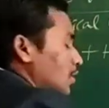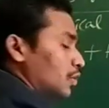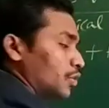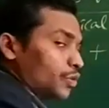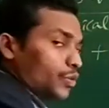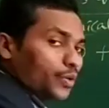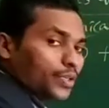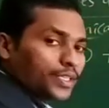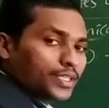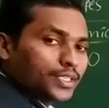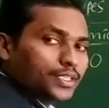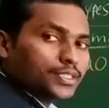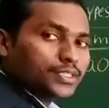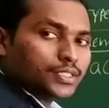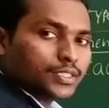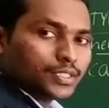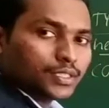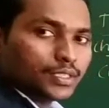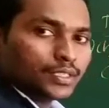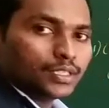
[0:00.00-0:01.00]

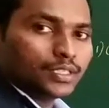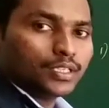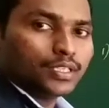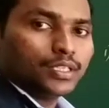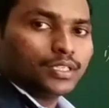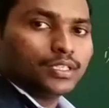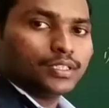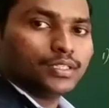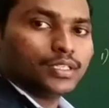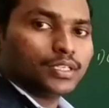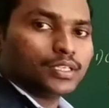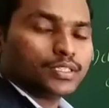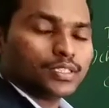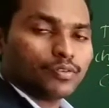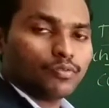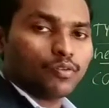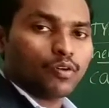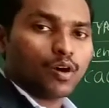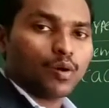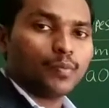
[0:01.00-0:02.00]
notice there is
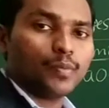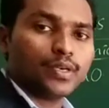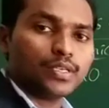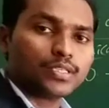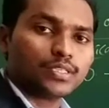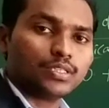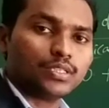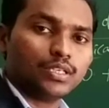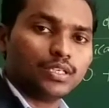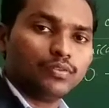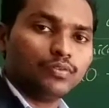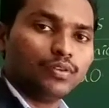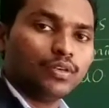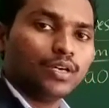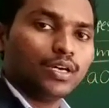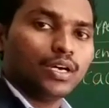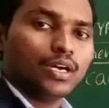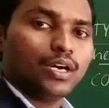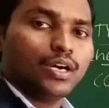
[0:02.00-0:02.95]
a formation of